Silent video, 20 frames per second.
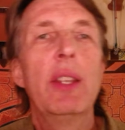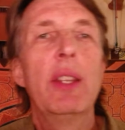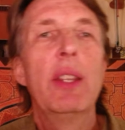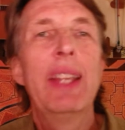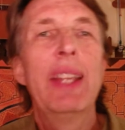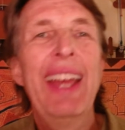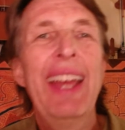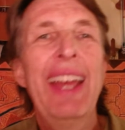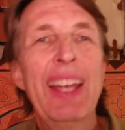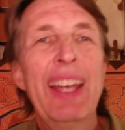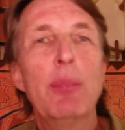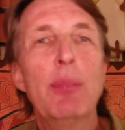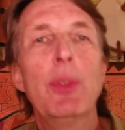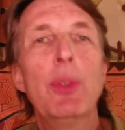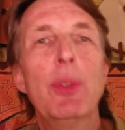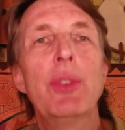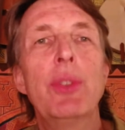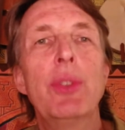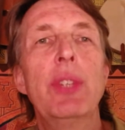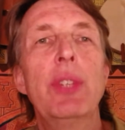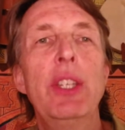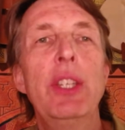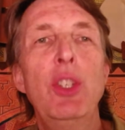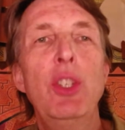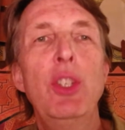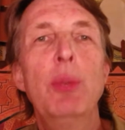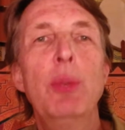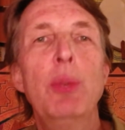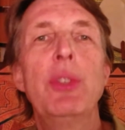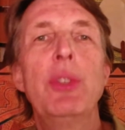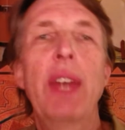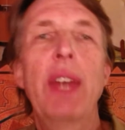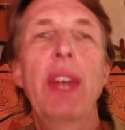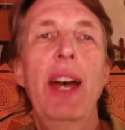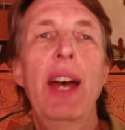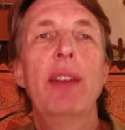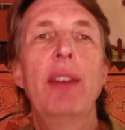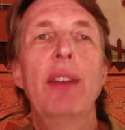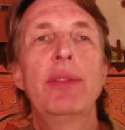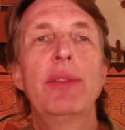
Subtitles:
that animals and humans have,